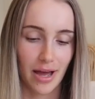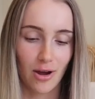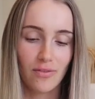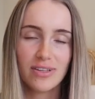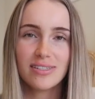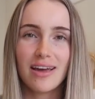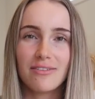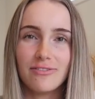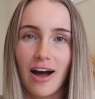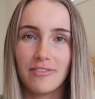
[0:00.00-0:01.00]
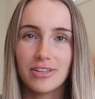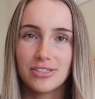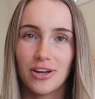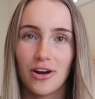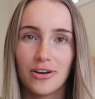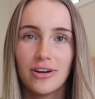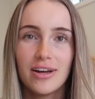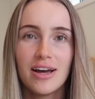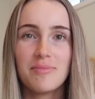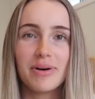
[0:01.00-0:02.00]
I got this like 5 years ago,
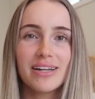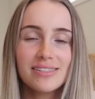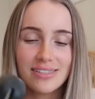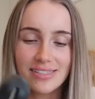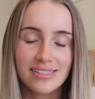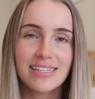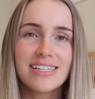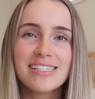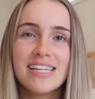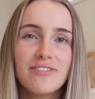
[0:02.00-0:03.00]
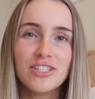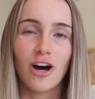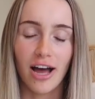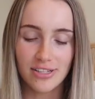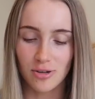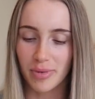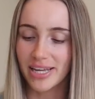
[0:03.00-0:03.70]
but it just never dies on me.